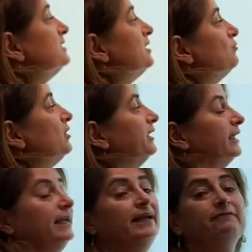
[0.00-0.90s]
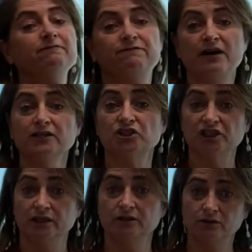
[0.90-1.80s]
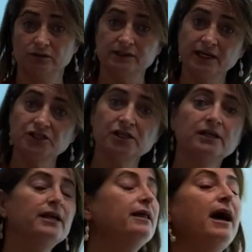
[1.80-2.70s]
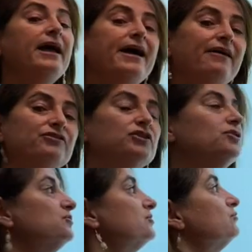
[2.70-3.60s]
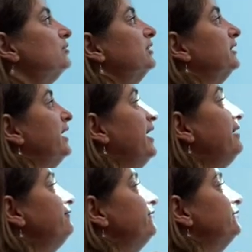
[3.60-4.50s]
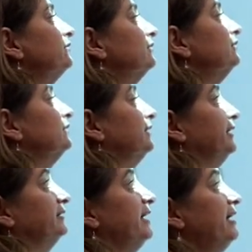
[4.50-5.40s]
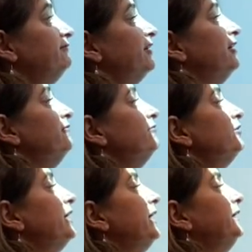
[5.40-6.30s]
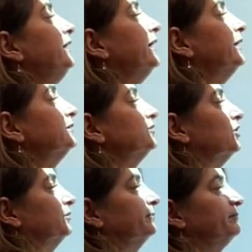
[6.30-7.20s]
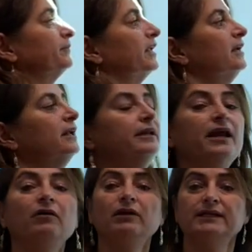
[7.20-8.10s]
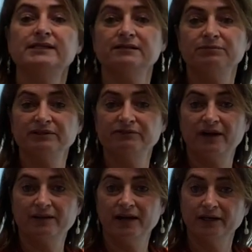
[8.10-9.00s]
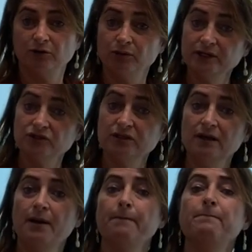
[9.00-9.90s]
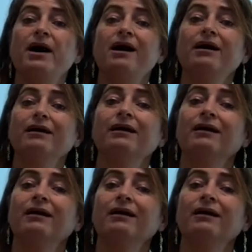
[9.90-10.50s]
they want it in function notation, I have to use the word F, or the letter F, for any n term. Now let's simplify that equation by